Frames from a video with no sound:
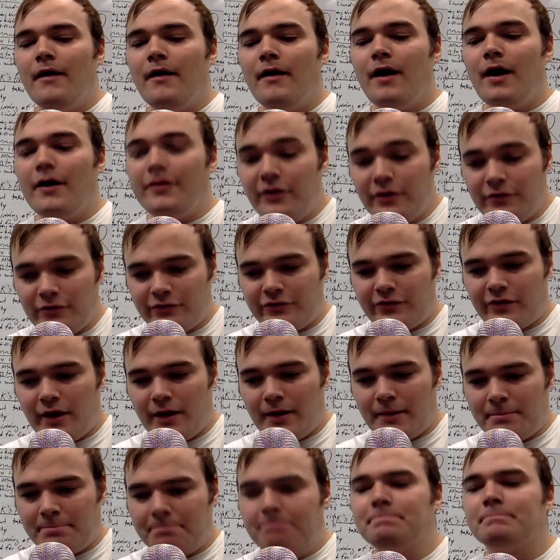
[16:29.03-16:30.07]
On the other
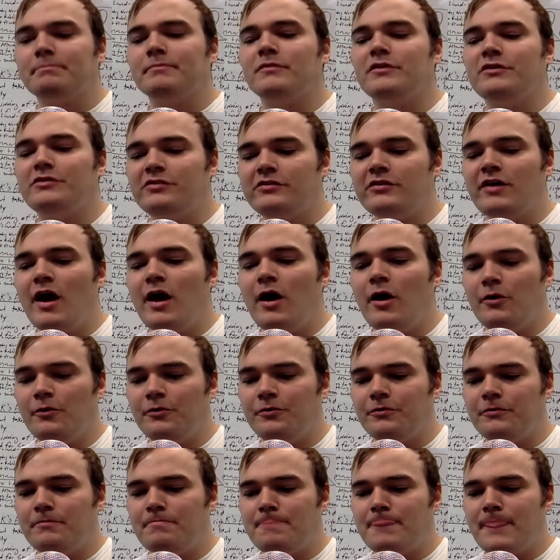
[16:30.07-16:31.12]
side, the
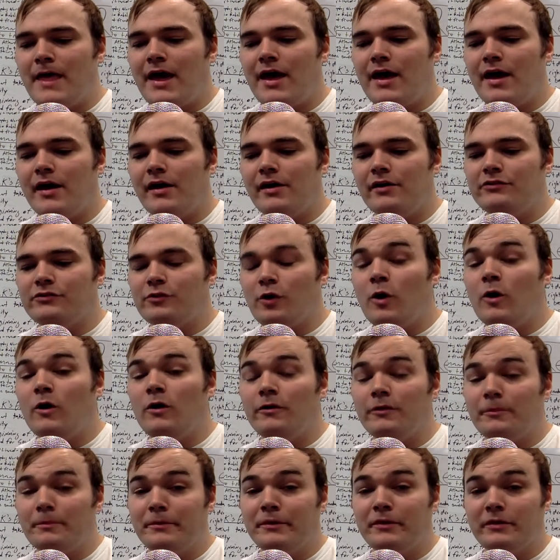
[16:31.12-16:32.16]
South has all
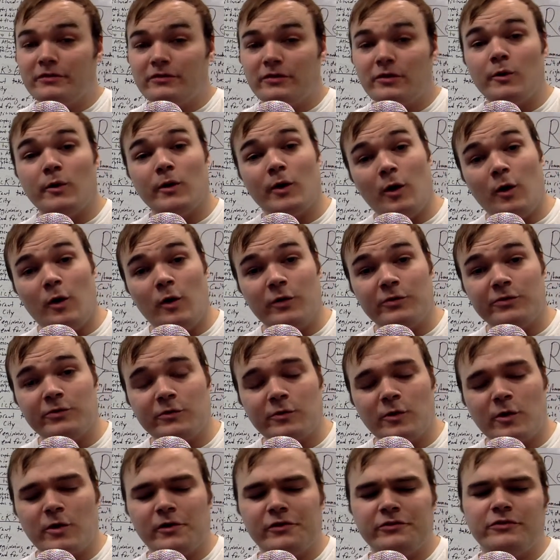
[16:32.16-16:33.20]
the military
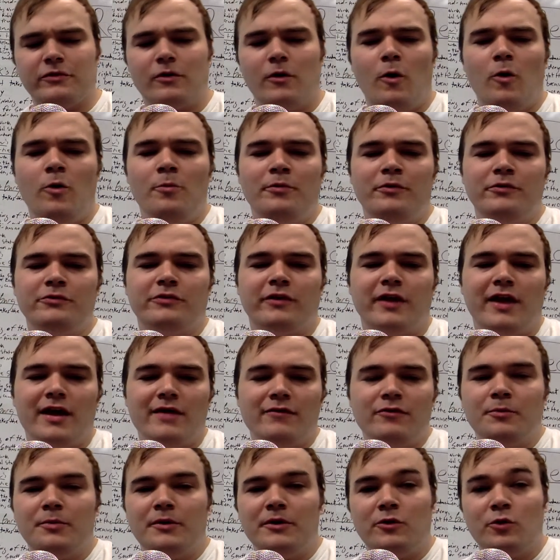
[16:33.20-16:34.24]
all-stars. Almost
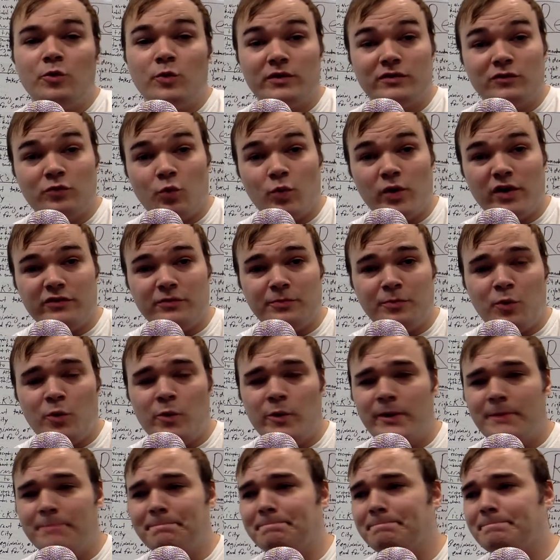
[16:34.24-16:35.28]
everybody who went to West
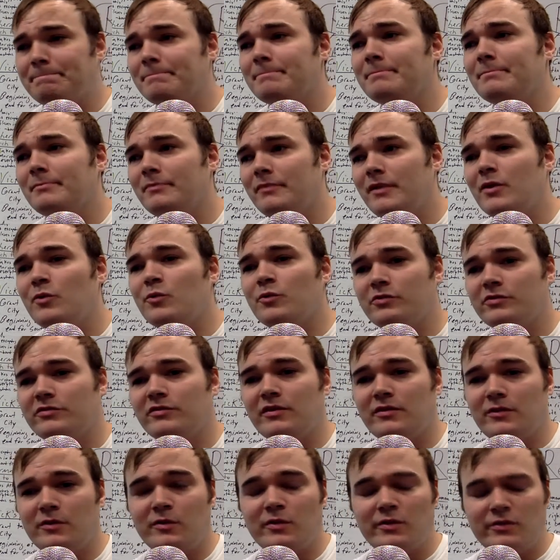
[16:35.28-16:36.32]
Point, they were
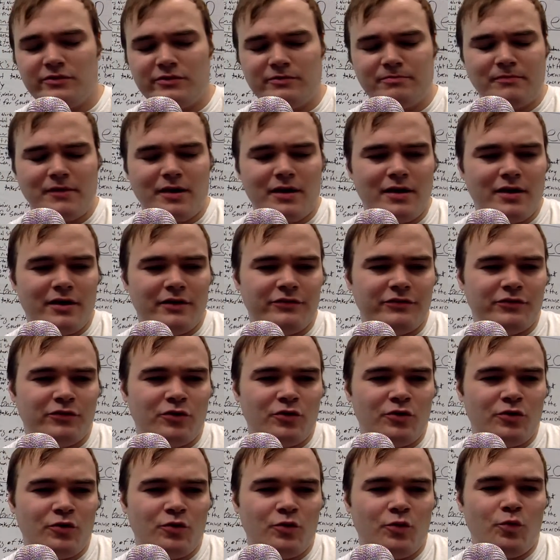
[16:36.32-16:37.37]
Southerners.
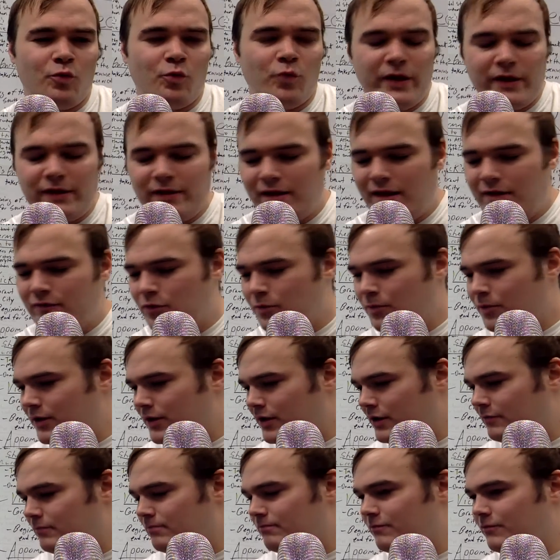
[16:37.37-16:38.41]
So when
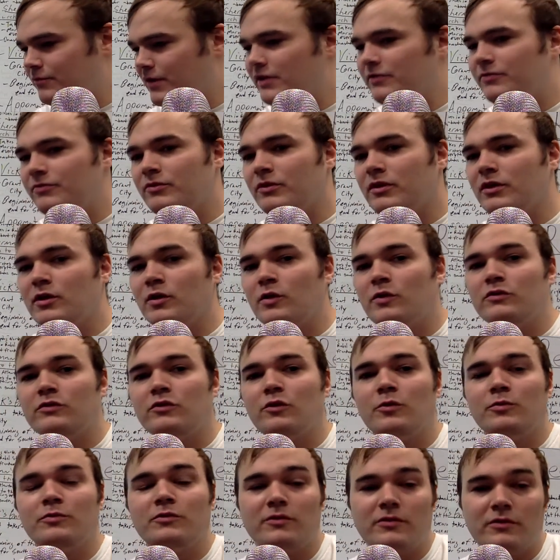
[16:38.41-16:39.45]
everybody faithfully goes
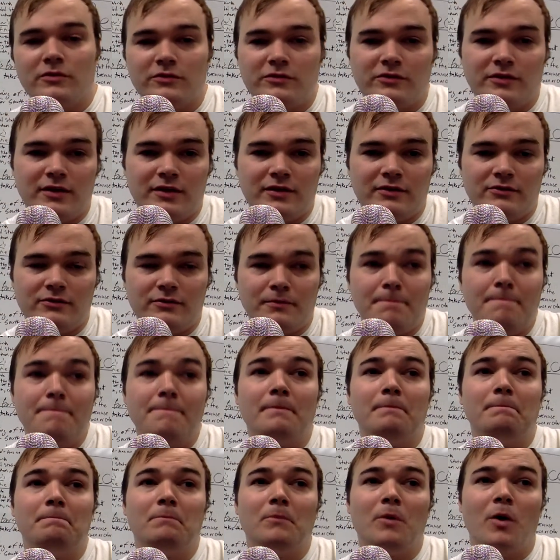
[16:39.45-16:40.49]
home to their states,
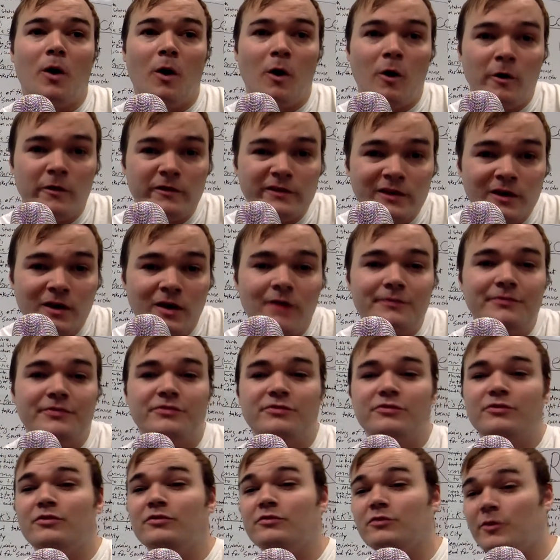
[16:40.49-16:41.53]
all the
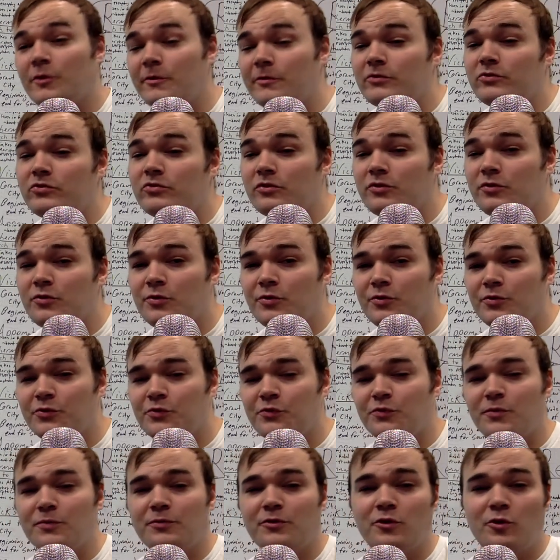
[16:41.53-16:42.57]
officers, all the generals
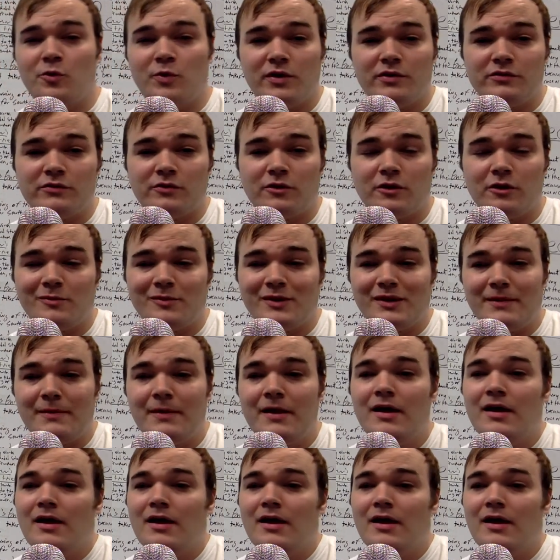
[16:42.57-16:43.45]
from the U.S. Army